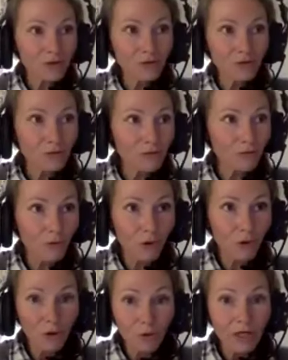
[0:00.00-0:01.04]
to
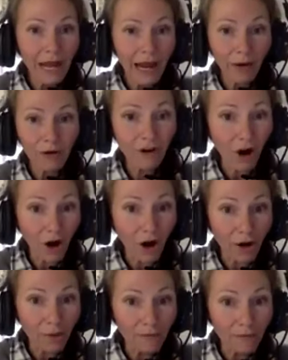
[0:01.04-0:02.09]
ruin our
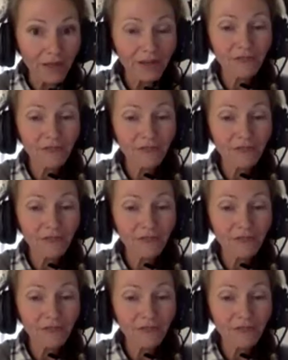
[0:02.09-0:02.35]
farm